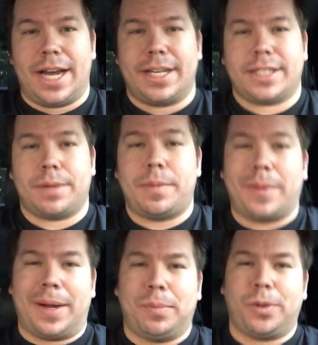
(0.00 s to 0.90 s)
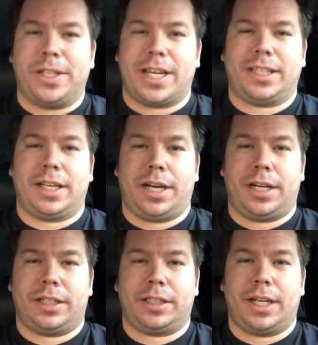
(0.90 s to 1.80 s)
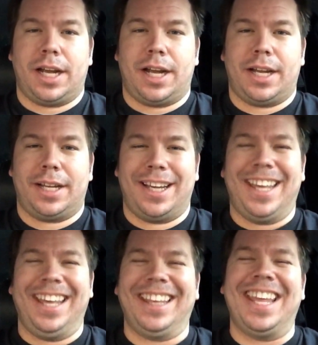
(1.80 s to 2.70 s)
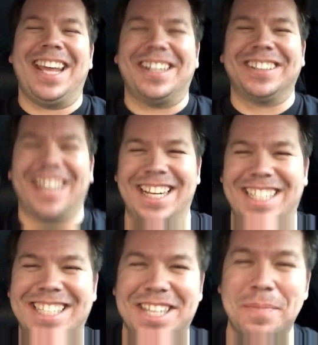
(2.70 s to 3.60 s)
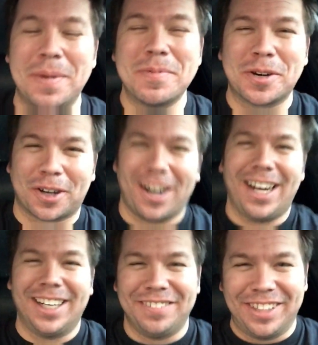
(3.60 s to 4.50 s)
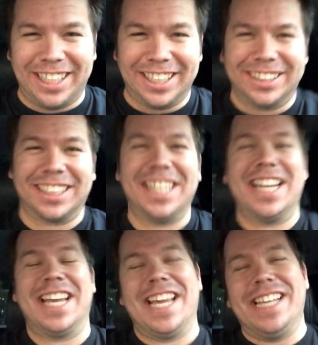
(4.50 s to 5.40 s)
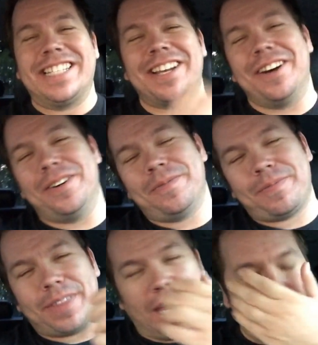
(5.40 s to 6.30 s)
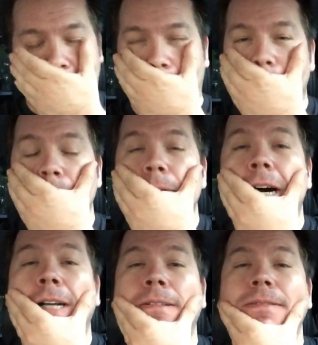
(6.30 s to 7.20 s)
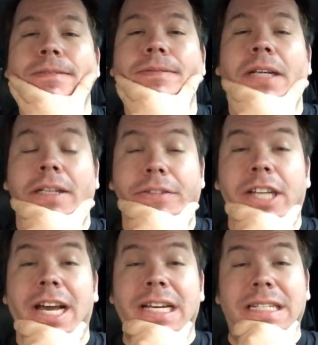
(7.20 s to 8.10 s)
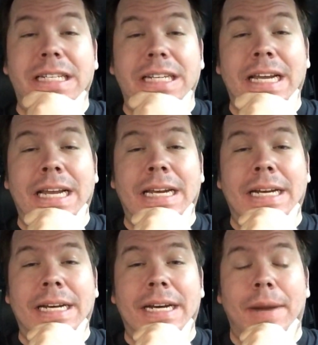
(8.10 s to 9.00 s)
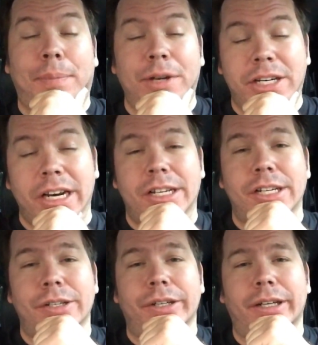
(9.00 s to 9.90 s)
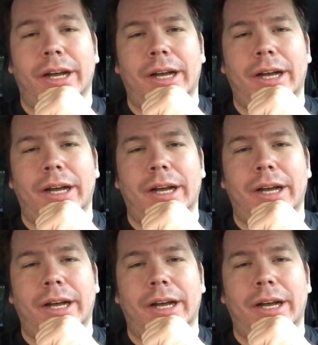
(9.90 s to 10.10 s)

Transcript: some of my boys out there, they don't like to see people crying on videos. So anyway, well, I love you guys, and I appreciate you, and